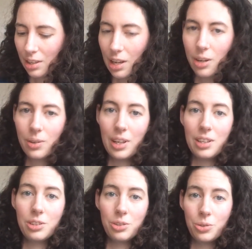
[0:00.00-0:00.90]
Now it
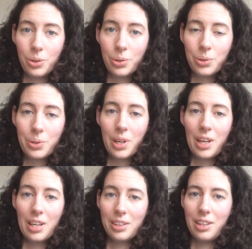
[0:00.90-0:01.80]
is true
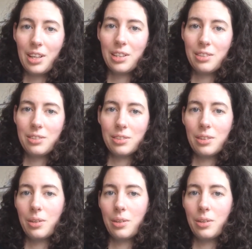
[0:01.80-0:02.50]
that